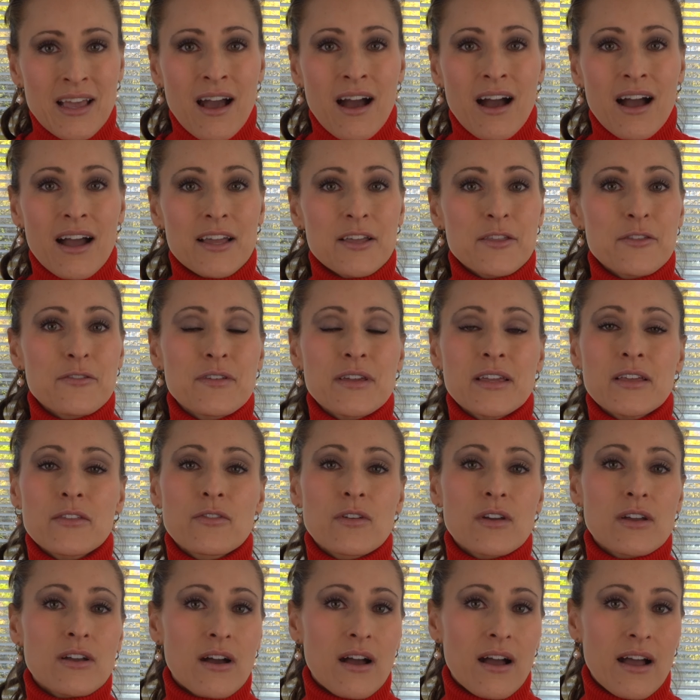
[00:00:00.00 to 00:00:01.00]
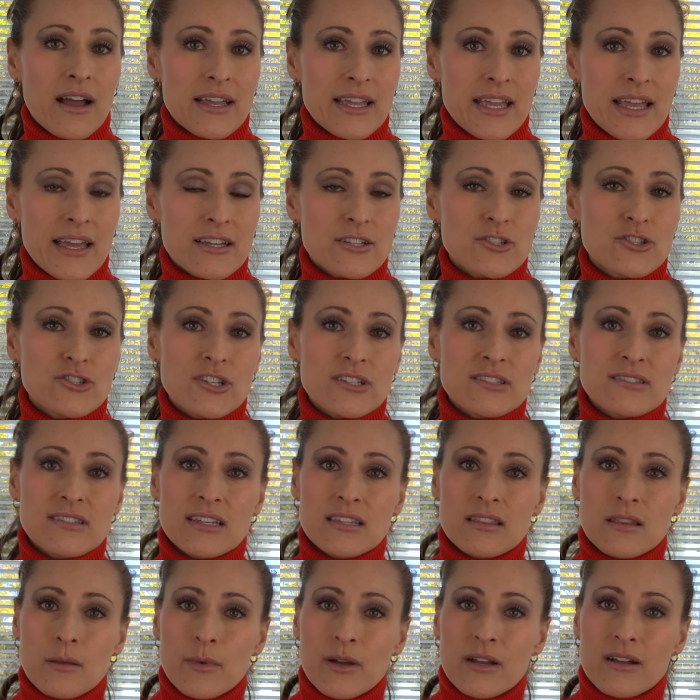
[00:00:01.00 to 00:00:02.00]
I think the Cayenne, just
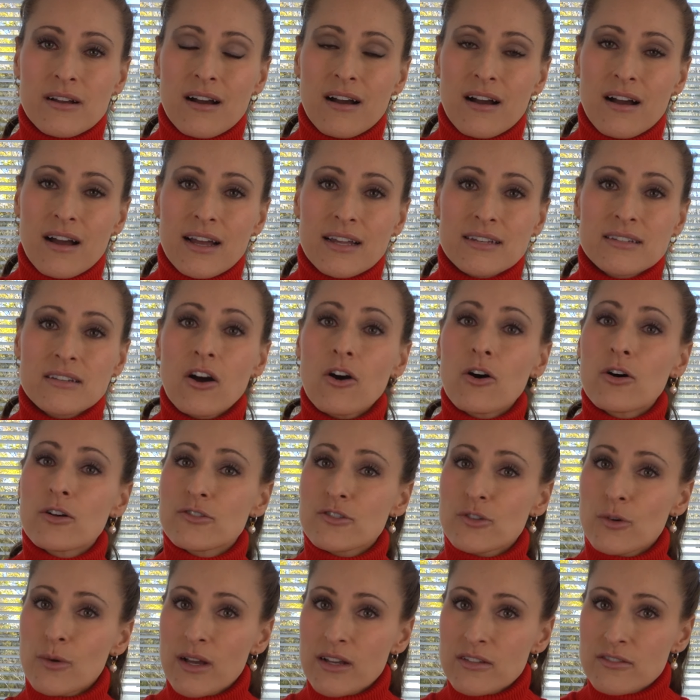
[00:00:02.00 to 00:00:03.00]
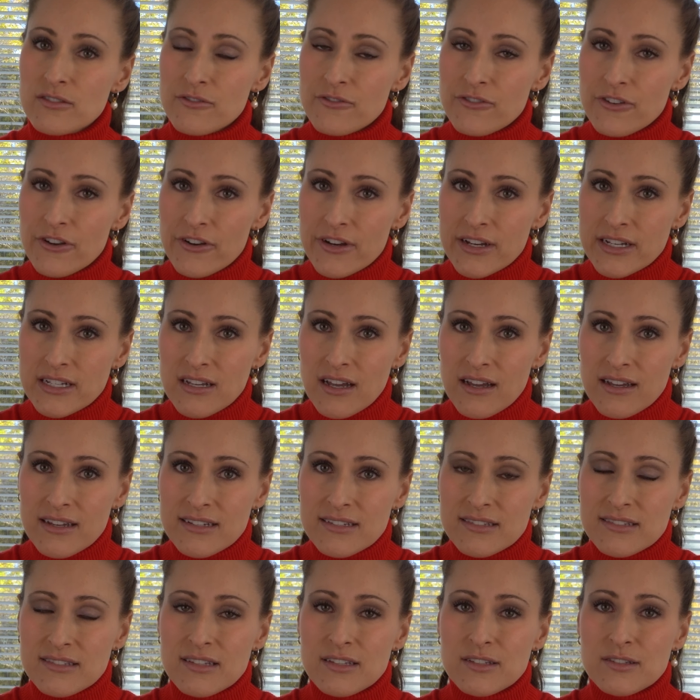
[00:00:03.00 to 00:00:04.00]
like the Macan, also has a very
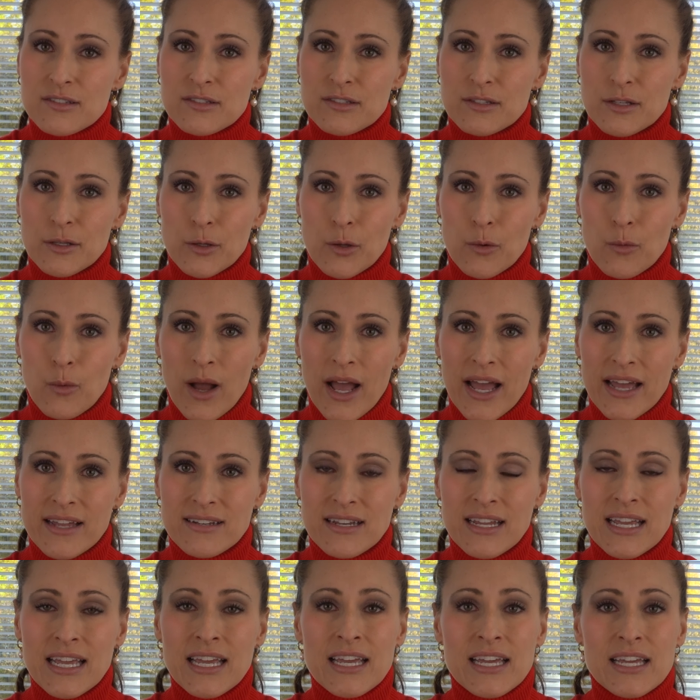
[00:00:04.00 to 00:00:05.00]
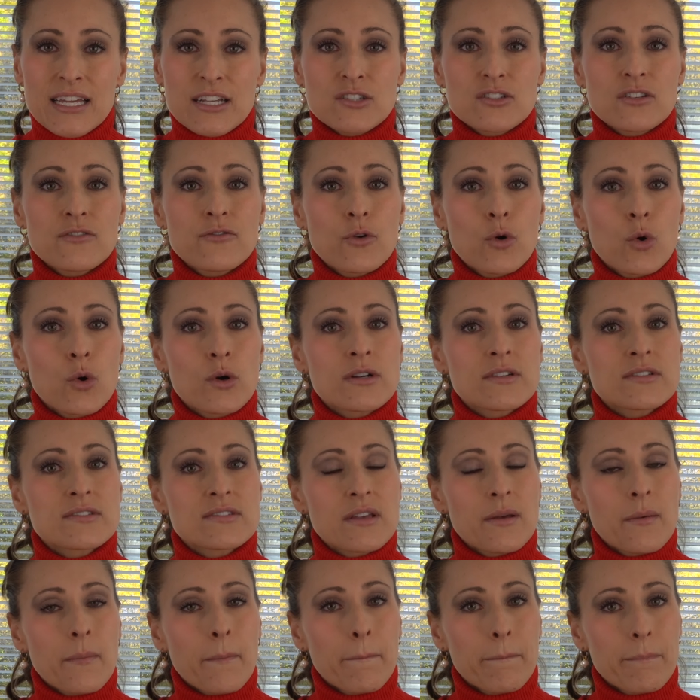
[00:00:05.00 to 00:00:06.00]
nice silhouette. It's of
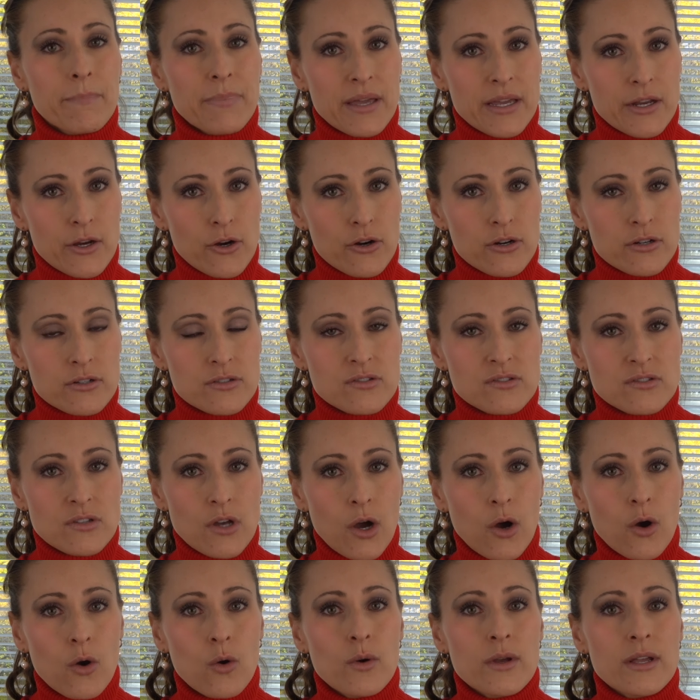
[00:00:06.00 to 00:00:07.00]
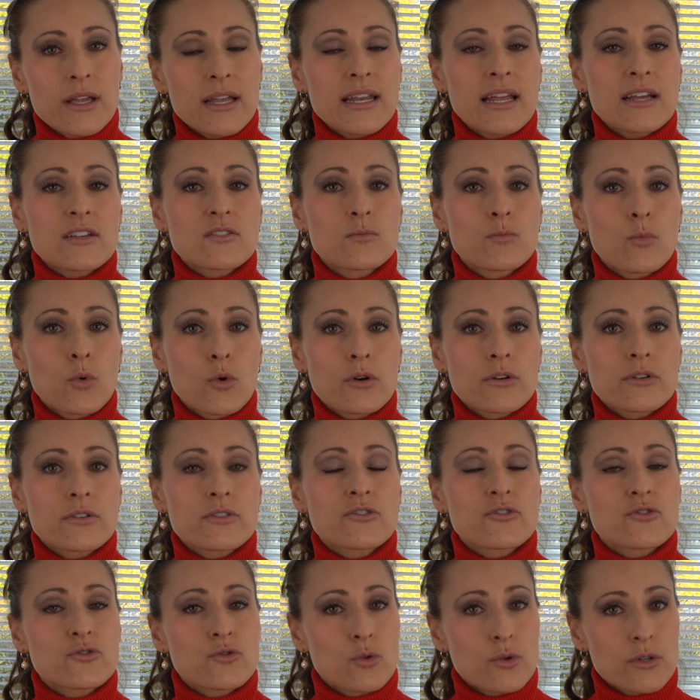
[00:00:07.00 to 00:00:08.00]
course bigger, so it has more
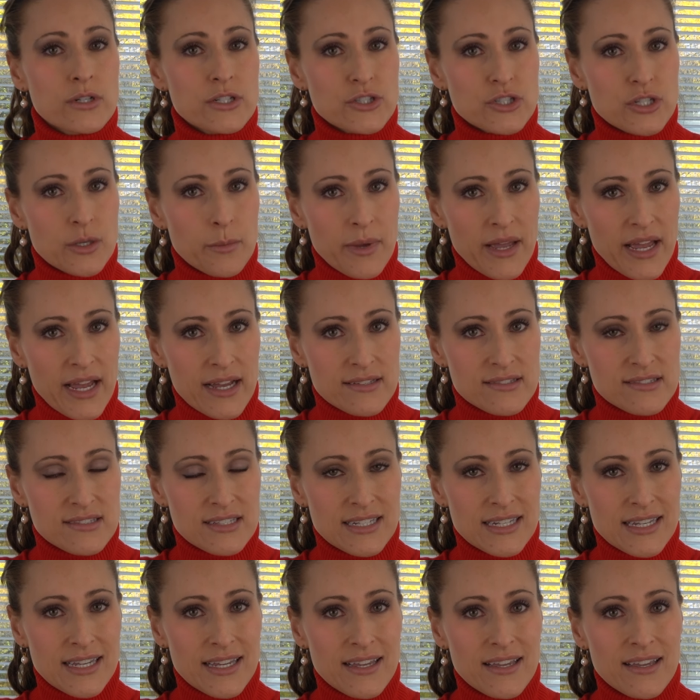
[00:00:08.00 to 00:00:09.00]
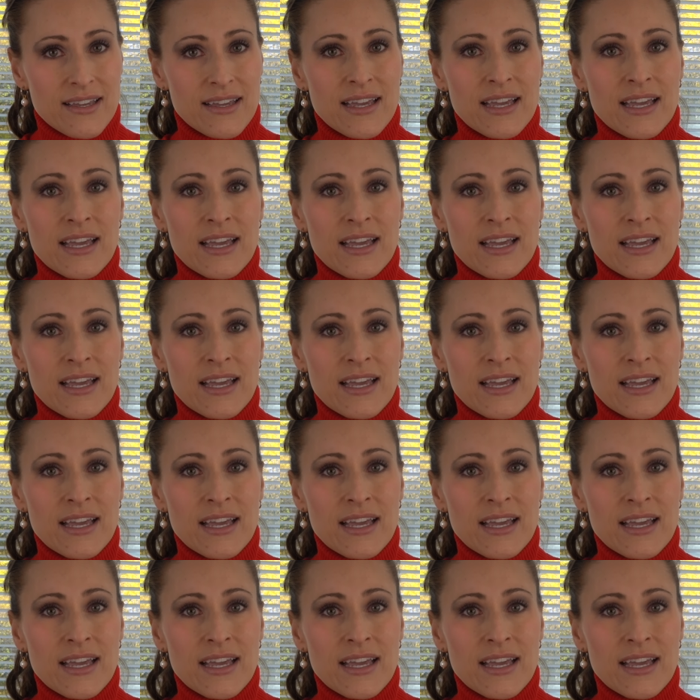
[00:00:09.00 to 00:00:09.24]
storage capacity.